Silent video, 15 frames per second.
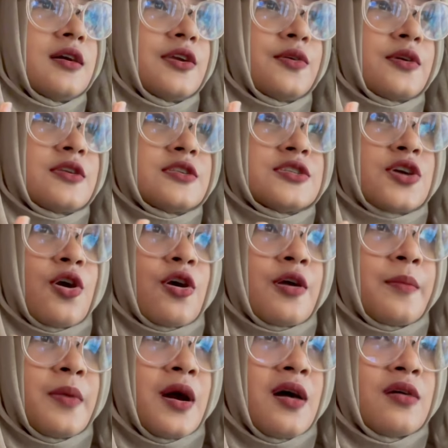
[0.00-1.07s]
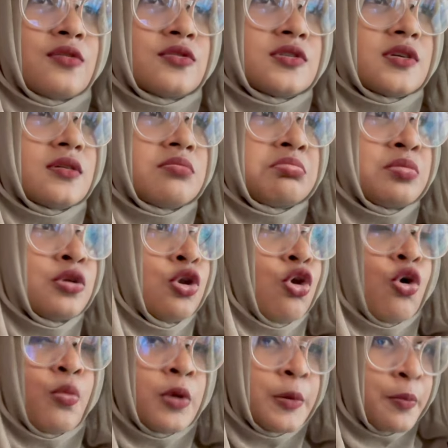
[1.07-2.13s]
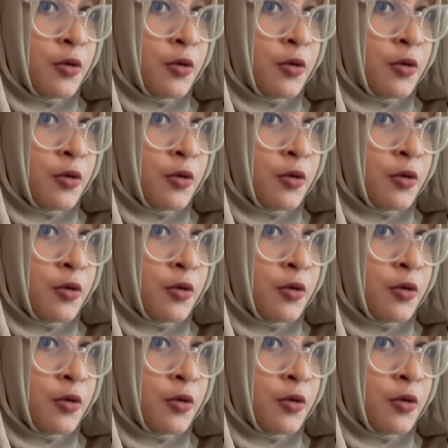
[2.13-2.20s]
you can talk about global